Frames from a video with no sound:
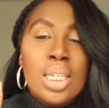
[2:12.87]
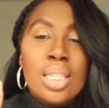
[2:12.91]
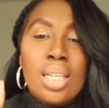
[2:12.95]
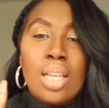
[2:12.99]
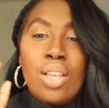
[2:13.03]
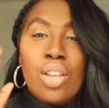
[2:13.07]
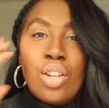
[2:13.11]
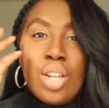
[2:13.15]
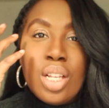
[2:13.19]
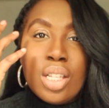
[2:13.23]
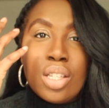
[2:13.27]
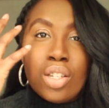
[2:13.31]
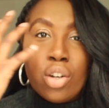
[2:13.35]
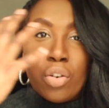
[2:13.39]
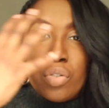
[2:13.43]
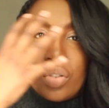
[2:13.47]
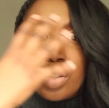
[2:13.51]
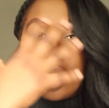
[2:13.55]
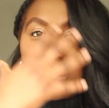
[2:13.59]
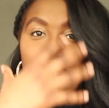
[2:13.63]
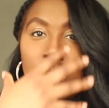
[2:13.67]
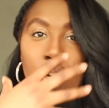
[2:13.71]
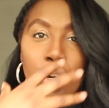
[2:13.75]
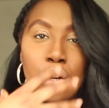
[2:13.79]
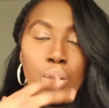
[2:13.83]
Then you need to
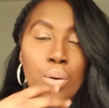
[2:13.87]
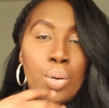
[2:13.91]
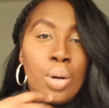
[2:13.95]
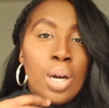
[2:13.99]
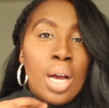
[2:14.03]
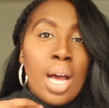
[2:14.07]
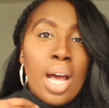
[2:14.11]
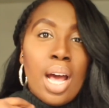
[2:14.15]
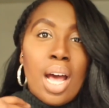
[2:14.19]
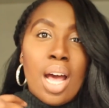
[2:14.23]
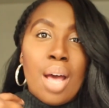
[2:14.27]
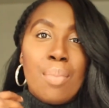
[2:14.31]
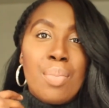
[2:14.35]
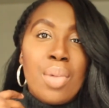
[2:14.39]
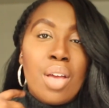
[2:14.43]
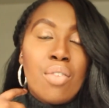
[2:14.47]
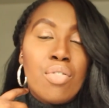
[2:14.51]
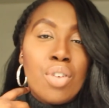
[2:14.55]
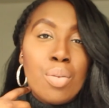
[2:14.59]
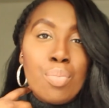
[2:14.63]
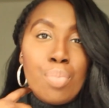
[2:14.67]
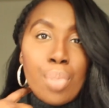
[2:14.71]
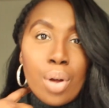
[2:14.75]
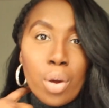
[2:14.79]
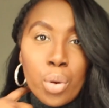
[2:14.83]
obviously know
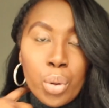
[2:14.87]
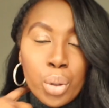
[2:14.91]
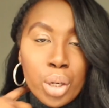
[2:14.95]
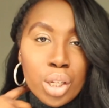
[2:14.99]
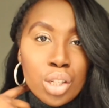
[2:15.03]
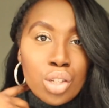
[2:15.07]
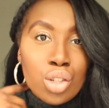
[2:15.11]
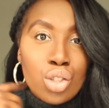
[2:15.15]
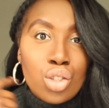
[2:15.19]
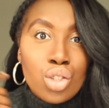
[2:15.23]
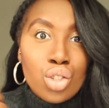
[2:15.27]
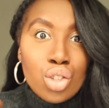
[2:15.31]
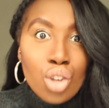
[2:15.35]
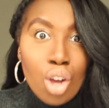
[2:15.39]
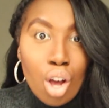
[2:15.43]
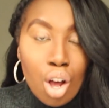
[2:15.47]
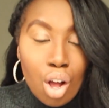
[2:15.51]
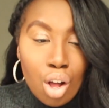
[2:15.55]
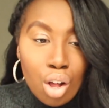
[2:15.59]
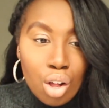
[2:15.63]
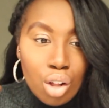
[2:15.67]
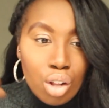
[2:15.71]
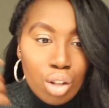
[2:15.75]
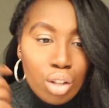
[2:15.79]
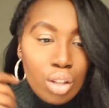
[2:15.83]
every bone in the
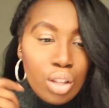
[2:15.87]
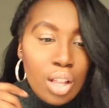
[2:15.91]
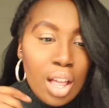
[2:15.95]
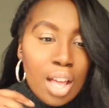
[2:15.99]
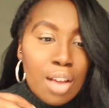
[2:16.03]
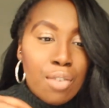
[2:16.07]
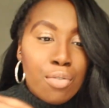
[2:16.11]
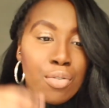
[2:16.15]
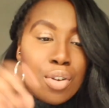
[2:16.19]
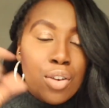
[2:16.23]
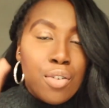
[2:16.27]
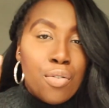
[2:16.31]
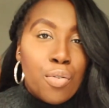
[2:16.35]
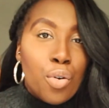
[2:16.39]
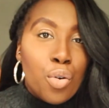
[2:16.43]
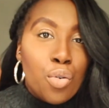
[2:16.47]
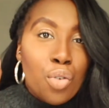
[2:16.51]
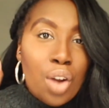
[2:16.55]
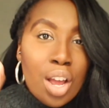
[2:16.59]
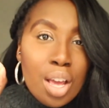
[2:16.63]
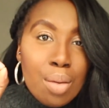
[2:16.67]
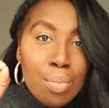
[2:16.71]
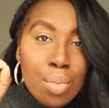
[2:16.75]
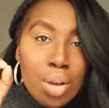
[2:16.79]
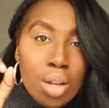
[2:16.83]
skull, every
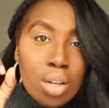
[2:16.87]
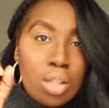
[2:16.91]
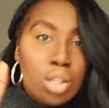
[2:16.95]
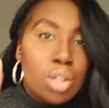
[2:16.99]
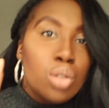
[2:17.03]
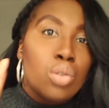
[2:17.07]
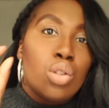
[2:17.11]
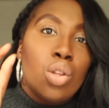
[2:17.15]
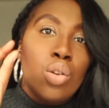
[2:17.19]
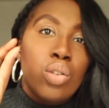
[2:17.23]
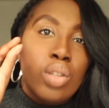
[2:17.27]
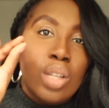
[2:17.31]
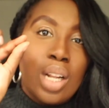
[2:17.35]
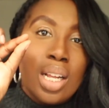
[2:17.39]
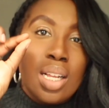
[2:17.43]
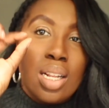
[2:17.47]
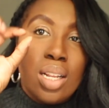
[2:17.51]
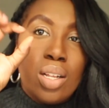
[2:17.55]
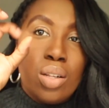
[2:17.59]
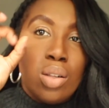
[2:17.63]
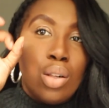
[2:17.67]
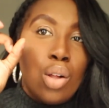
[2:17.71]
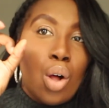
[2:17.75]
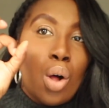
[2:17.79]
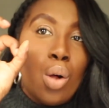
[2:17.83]
foramen, so those are like
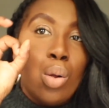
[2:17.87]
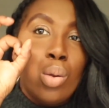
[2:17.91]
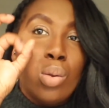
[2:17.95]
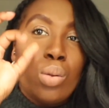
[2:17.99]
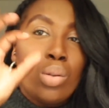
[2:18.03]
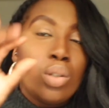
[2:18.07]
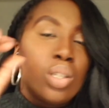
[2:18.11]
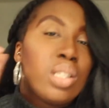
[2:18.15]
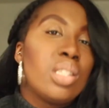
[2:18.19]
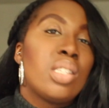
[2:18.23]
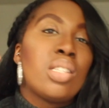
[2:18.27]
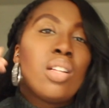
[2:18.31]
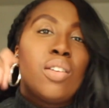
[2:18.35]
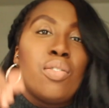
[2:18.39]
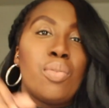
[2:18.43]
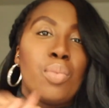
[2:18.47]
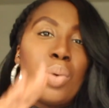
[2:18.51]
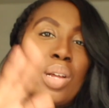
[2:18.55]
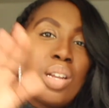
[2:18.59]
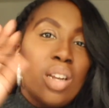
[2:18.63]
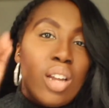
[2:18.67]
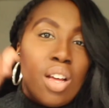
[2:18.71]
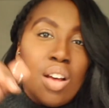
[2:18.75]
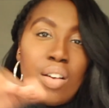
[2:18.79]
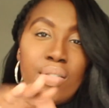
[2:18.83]
little holes and stuff
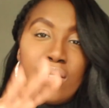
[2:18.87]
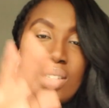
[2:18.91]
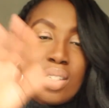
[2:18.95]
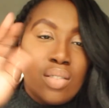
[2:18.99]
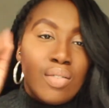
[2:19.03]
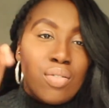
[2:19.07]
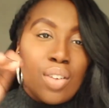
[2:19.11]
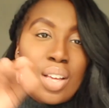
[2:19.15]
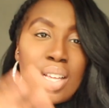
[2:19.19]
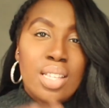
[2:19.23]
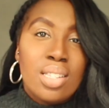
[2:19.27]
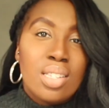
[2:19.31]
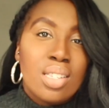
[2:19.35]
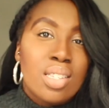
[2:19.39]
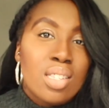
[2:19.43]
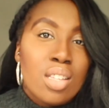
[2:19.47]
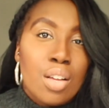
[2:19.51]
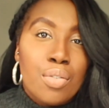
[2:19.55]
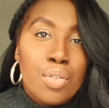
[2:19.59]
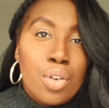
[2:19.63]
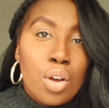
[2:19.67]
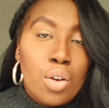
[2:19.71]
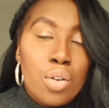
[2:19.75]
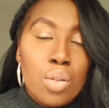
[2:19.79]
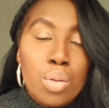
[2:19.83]
where nerves and veins and
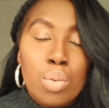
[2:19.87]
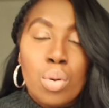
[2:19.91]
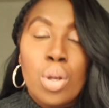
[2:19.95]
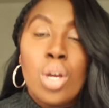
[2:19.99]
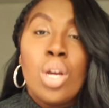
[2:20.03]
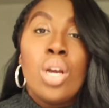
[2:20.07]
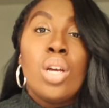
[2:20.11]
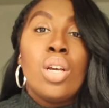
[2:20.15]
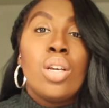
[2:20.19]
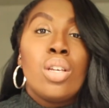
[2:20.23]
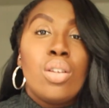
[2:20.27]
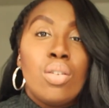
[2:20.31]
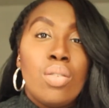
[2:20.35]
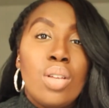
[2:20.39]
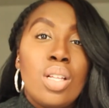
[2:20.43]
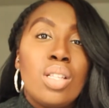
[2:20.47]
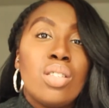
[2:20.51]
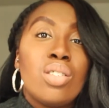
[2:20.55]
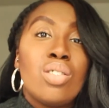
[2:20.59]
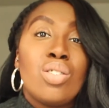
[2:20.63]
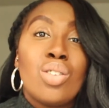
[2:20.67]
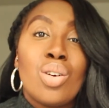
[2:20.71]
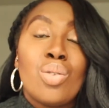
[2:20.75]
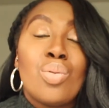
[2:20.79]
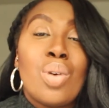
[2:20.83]
stuff go through. You need
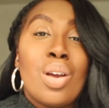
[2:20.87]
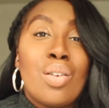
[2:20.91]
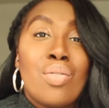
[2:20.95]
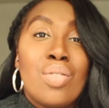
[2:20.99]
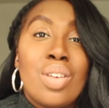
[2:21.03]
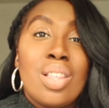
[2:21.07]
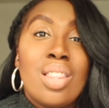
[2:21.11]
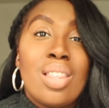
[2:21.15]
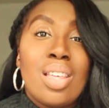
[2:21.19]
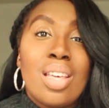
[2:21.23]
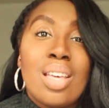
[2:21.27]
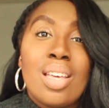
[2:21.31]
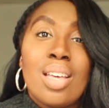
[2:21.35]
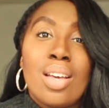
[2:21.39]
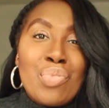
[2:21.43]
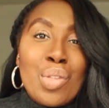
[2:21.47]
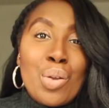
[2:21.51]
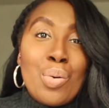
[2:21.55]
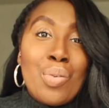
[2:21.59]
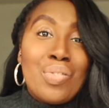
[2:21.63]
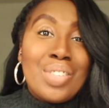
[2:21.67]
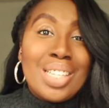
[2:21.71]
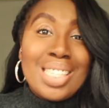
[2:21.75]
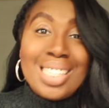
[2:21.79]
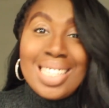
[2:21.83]
to know everything.
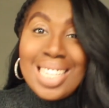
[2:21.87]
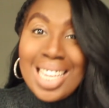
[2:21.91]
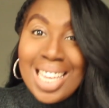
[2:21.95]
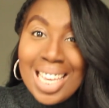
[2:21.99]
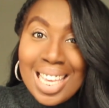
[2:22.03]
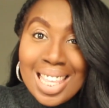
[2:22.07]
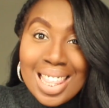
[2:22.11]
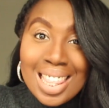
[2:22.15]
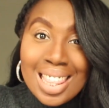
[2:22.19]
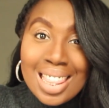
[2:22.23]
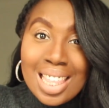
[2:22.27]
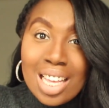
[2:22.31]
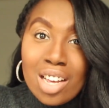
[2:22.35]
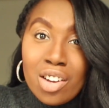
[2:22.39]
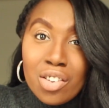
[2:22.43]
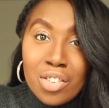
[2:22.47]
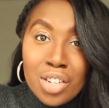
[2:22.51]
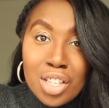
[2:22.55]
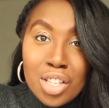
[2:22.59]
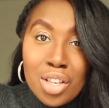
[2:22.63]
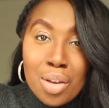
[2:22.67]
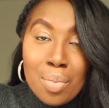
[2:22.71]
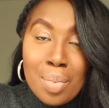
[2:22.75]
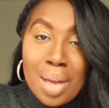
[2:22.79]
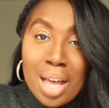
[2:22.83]
With the teeth that are
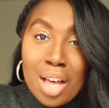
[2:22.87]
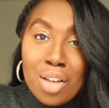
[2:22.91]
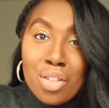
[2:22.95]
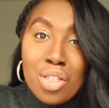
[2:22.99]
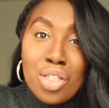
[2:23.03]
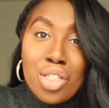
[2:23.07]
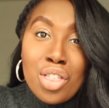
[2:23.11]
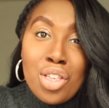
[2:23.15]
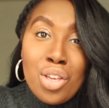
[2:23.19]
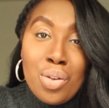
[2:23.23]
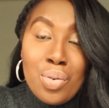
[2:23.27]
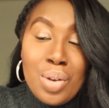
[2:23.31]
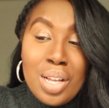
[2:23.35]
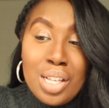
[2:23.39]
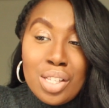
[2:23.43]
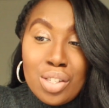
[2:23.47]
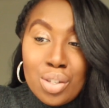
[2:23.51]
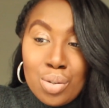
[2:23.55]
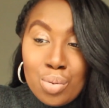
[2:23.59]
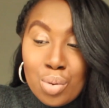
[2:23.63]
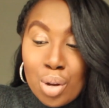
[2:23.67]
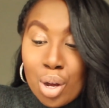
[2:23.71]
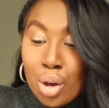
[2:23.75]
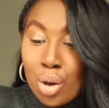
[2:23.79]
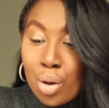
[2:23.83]
in your mouth, you need
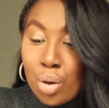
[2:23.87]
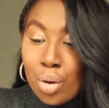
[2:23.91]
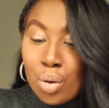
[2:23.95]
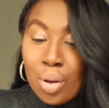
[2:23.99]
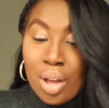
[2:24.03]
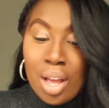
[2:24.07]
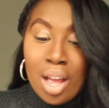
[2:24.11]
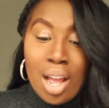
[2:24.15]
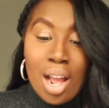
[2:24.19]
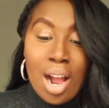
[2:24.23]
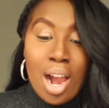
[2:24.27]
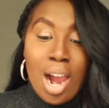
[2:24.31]
to know